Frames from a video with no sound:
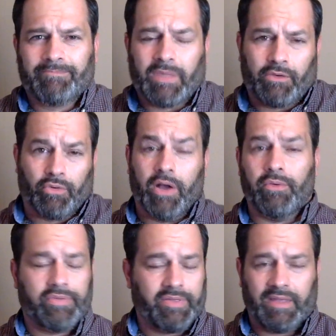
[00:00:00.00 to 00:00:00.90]

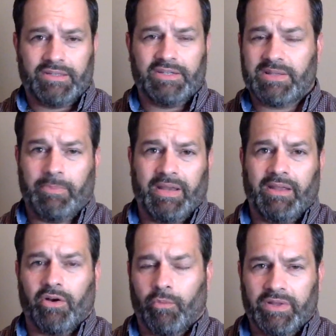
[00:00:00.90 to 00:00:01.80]
growth just depending
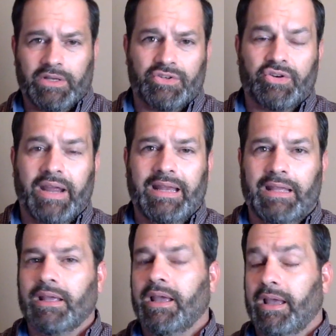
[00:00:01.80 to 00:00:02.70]
on what they're trading.
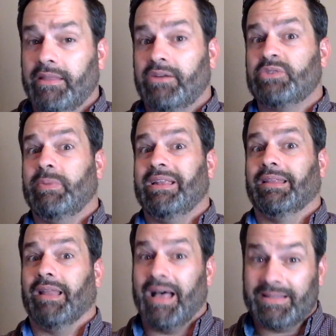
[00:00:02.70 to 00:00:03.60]
And there's been
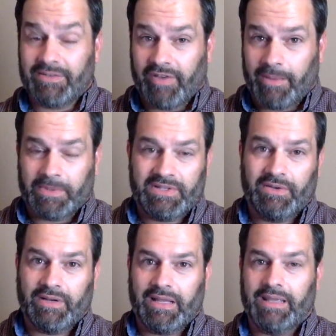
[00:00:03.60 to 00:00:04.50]
lots of
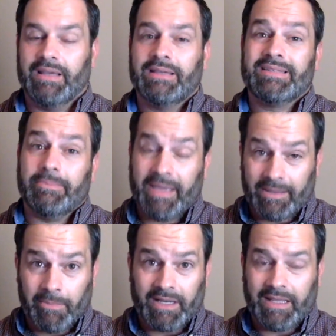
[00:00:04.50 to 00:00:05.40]
opportunity to make
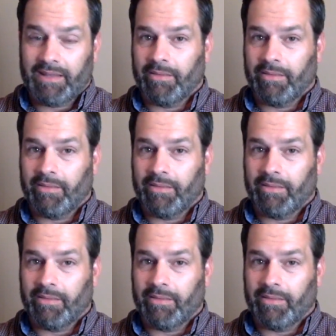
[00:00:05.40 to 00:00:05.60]
money in the